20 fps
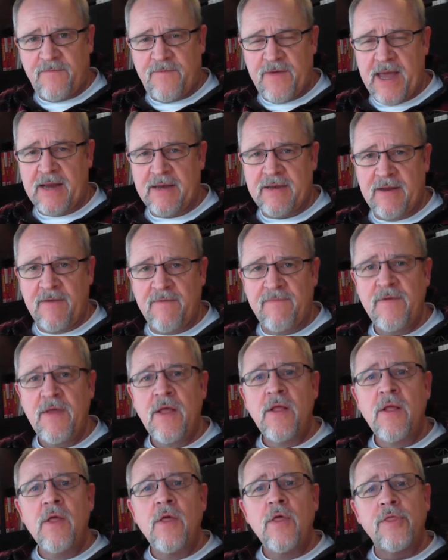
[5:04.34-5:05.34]
effective
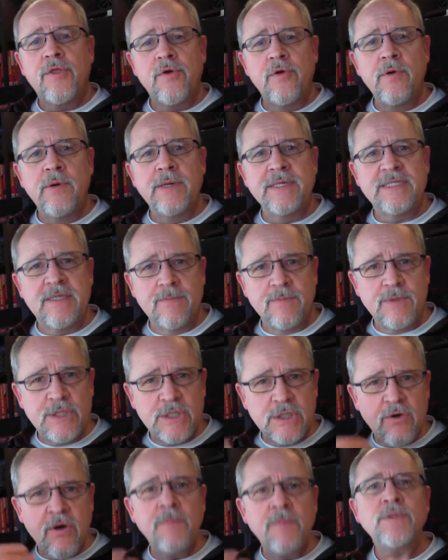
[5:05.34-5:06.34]
through a
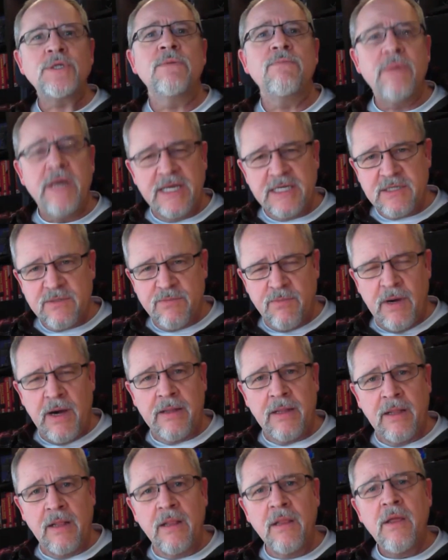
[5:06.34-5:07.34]
subscription based
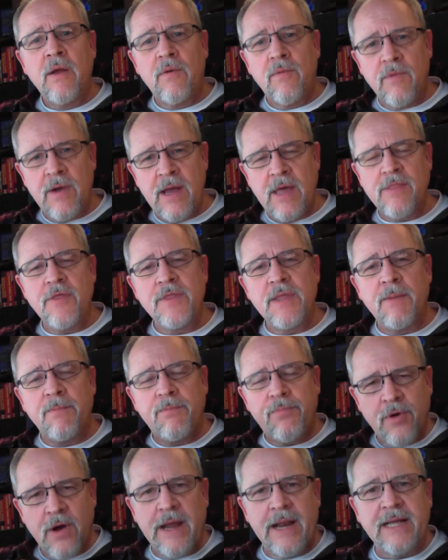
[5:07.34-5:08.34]
model rather than
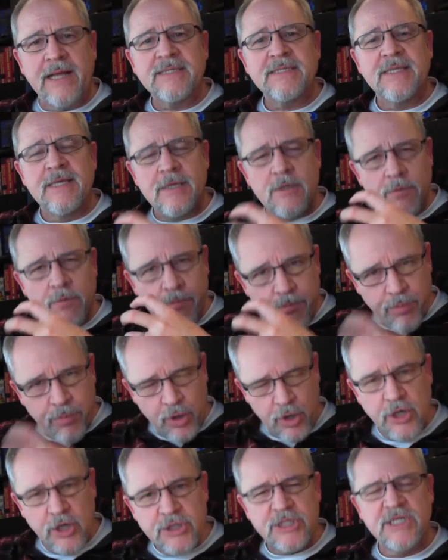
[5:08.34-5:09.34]
products that you
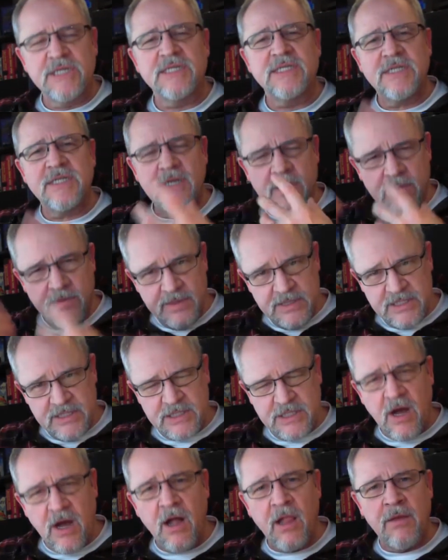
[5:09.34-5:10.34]
purchase and you
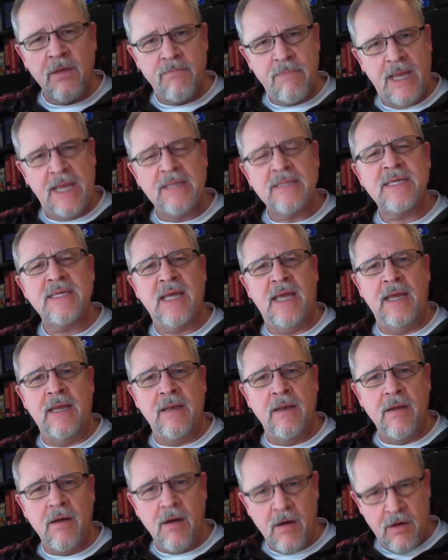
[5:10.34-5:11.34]
install and
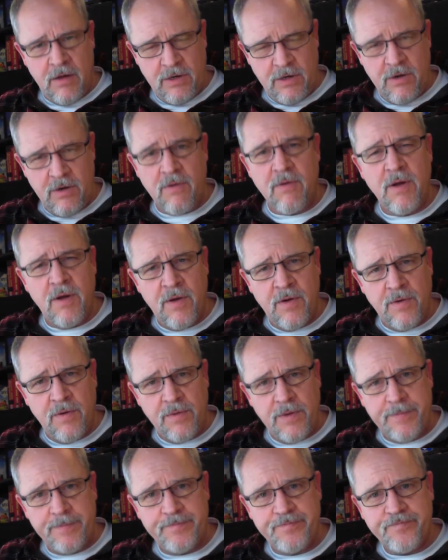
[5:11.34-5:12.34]
maintain on your
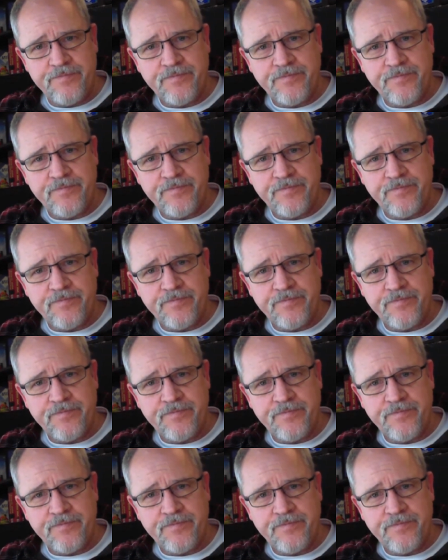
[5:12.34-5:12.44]
own.